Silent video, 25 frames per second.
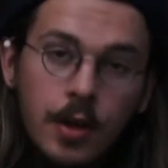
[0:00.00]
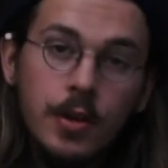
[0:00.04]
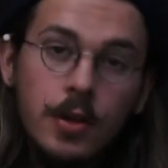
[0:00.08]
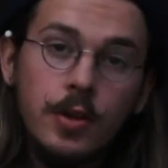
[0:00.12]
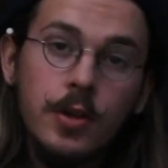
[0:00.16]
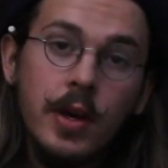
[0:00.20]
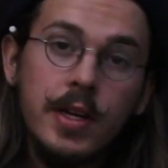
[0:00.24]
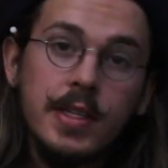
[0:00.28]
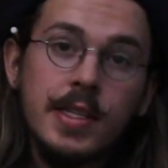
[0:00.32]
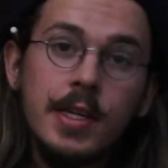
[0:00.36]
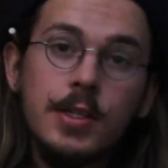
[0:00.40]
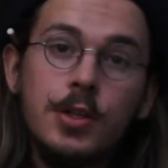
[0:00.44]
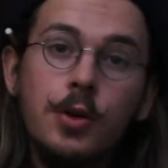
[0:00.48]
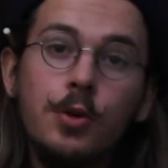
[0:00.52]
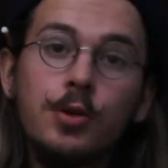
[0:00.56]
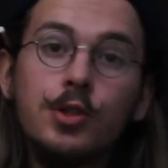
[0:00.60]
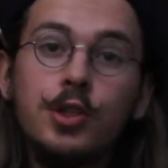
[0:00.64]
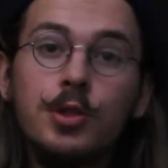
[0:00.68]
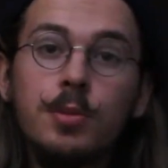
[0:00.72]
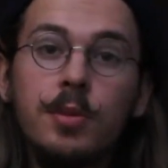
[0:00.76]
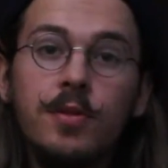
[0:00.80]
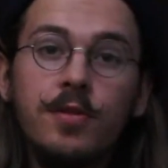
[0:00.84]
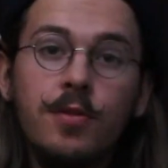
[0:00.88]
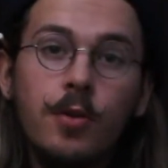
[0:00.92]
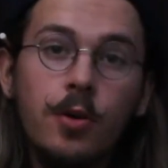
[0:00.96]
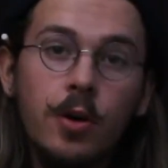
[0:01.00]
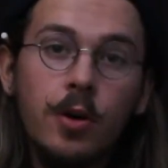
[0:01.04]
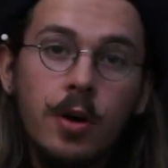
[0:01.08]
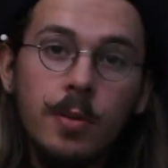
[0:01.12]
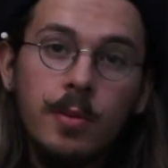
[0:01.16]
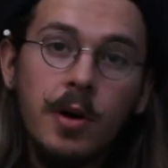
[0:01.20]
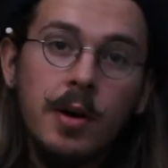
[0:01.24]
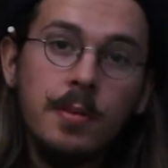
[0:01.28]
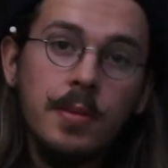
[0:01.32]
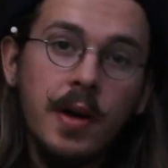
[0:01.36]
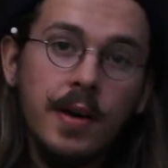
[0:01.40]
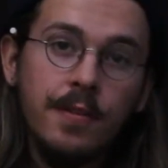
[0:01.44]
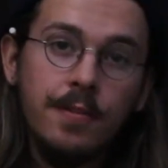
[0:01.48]
So as I told you before
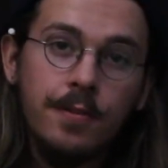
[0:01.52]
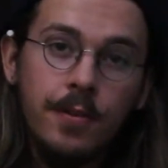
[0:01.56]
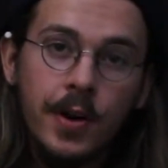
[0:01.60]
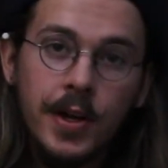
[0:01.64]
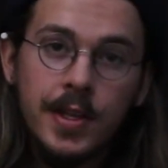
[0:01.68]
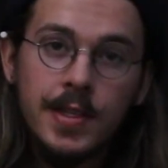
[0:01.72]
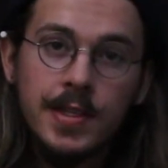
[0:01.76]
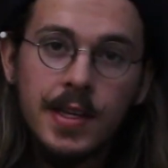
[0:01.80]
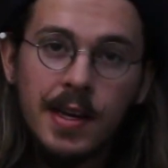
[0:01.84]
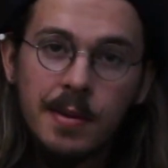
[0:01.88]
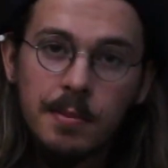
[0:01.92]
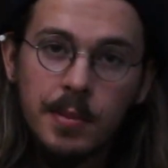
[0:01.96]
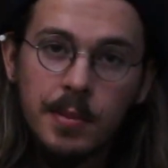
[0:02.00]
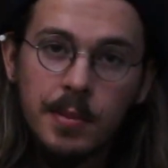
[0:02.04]
about my friends I